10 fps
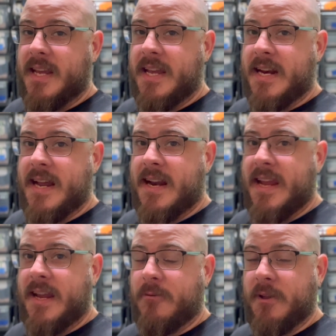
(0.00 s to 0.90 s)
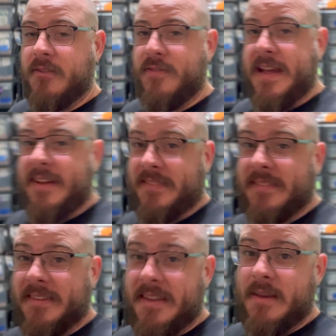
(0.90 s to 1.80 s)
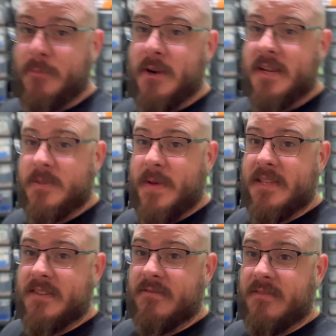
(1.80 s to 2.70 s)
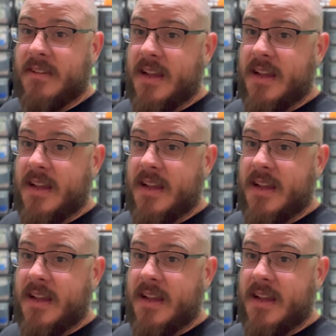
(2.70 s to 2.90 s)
can get out of hand really fast and pretty expensive,